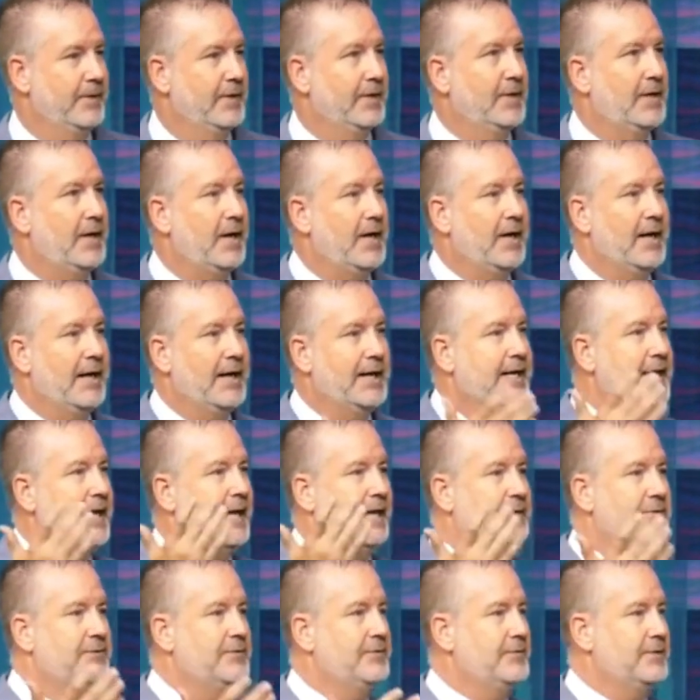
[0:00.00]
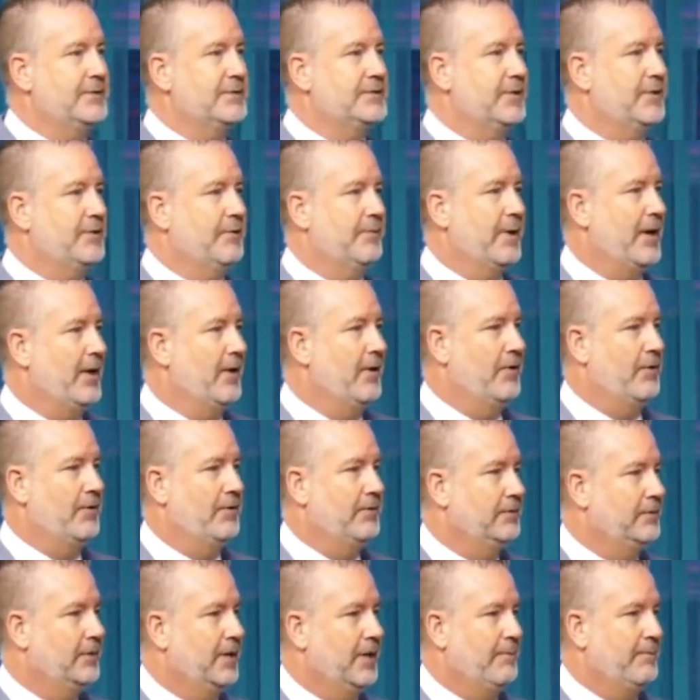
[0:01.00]
God, I can't do this under my
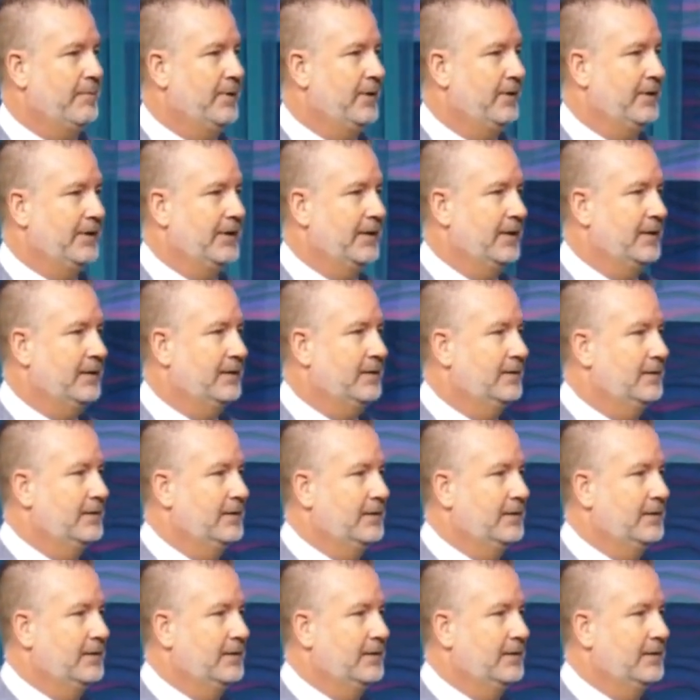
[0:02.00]
own ability.